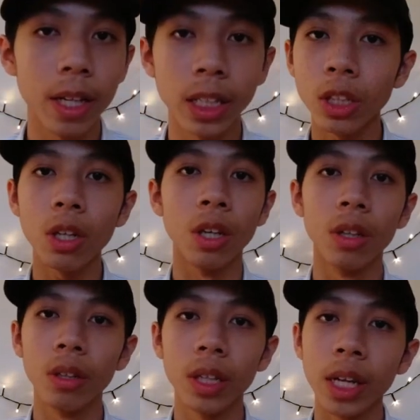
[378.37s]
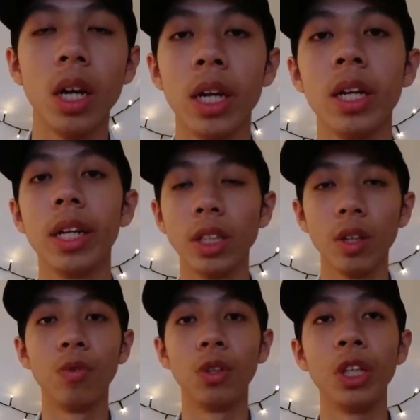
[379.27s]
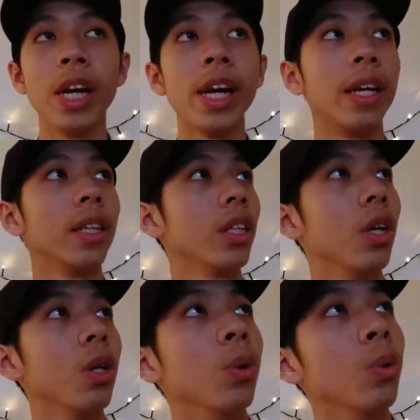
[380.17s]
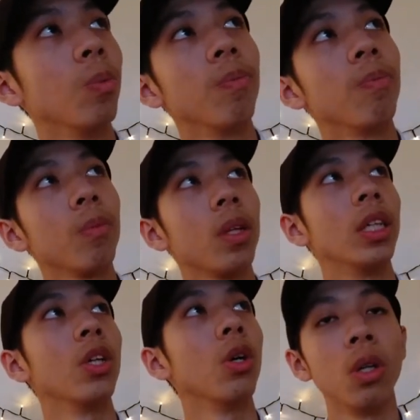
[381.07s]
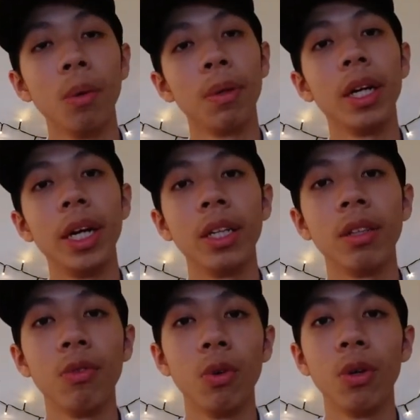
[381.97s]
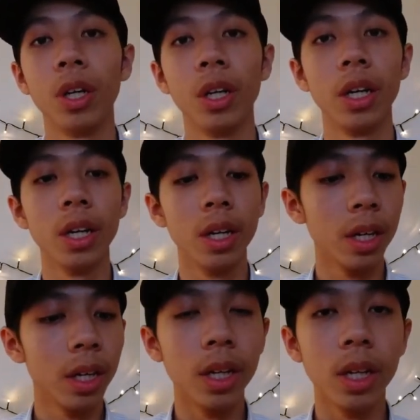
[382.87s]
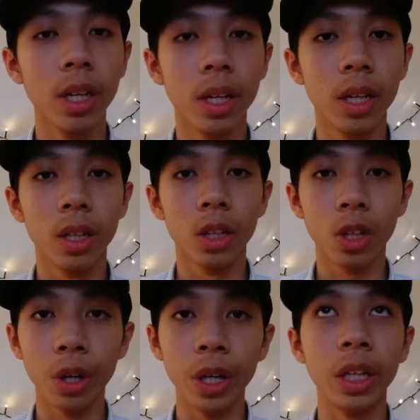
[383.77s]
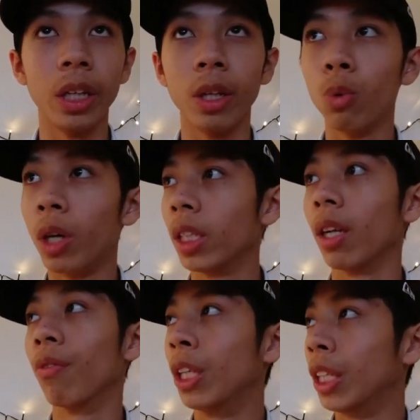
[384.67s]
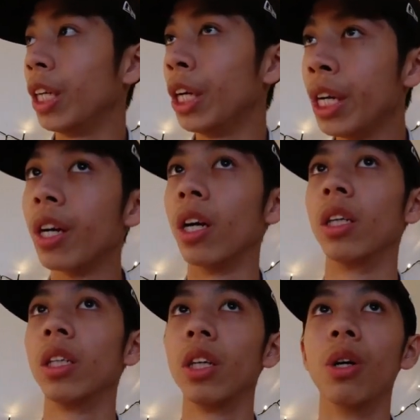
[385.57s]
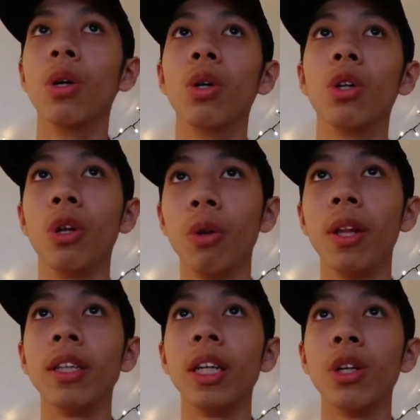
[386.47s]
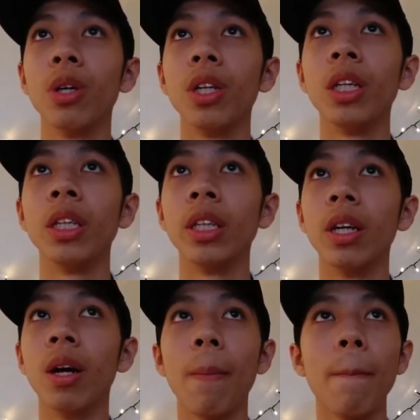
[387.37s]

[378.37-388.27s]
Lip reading: that's all. And that's all for today. So that's all the plan for during rest of this year. So 2020 is a